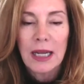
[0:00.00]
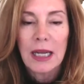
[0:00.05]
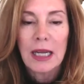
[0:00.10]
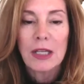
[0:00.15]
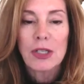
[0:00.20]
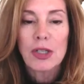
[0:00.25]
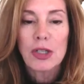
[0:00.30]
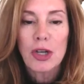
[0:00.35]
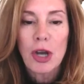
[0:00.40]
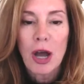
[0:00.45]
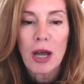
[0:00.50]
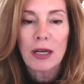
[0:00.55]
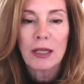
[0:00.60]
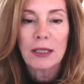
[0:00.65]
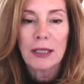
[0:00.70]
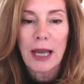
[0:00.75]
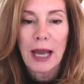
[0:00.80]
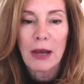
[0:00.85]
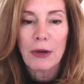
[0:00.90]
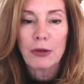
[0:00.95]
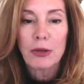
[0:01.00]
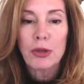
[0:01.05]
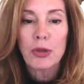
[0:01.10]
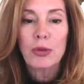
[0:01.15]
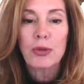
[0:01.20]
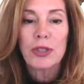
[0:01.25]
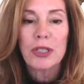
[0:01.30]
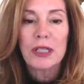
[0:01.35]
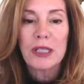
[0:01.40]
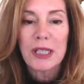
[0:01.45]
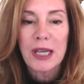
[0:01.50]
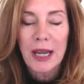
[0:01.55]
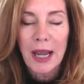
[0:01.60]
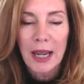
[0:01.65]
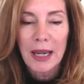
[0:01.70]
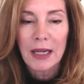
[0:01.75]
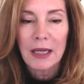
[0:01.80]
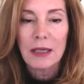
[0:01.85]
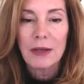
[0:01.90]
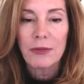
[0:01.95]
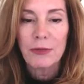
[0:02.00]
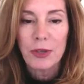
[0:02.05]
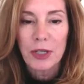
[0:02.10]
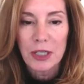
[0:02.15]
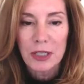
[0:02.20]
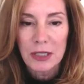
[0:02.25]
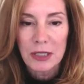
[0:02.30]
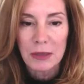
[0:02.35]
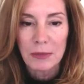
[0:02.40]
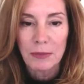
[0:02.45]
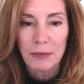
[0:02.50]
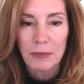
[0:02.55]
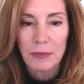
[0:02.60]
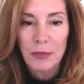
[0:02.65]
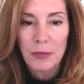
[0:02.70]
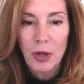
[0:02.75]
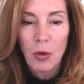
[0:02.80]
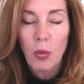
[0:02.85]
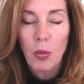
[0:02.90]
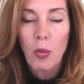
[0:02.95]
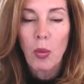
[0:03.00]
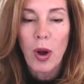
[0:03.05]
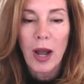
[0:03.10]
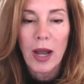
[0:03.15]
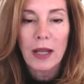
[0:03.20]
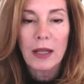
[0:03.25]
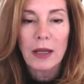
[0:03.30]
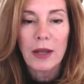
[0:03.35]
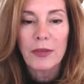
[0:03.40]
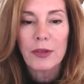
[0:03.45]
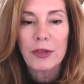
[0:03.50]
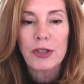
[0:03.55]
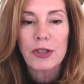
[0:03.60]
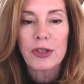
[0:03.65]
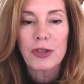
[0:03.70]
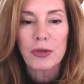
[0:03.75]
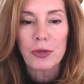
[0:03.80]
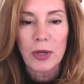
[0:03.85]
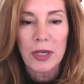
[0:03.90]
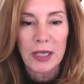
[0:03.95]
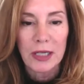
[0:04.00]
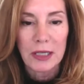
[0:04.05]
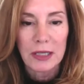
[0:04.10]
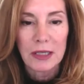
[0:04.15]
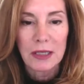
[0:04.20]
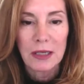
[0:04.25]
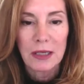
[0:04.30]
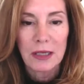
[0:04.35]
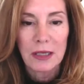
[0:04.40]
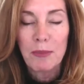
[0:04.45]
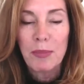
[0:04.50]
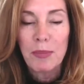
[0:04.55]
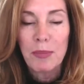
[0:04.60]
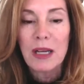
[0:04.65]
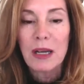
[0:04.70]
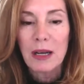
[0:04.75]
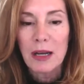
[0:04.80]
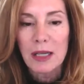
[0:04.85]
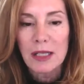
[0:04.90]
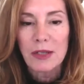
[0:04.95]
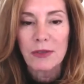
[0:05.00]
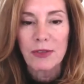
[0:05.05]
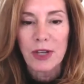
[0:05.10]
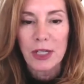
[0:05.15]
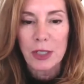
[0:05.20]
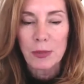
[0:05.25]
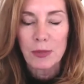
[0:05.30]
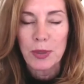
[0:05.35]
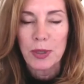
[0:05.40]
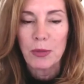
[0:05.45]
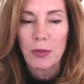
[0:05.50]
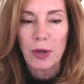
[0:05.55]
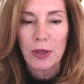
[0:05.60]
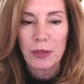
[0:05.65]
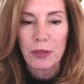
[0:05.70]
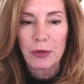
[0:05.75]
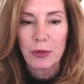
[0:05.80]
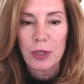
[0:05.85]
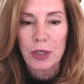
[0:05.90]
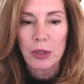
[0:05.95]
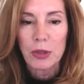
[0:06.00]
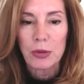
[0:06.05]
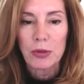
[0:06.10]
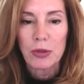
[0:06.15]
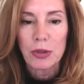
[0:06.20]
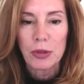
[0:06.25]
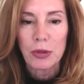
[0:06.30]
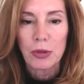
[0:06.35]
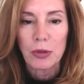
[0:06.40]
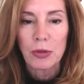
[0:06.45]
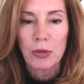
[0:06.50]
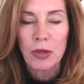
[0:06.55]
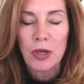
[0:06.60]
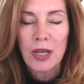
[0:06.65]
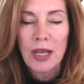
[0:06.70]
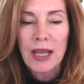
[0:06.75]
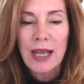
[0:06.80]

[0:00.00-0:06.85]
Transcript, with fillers: is not allowed to detain a victim while on the street because of SB 1322,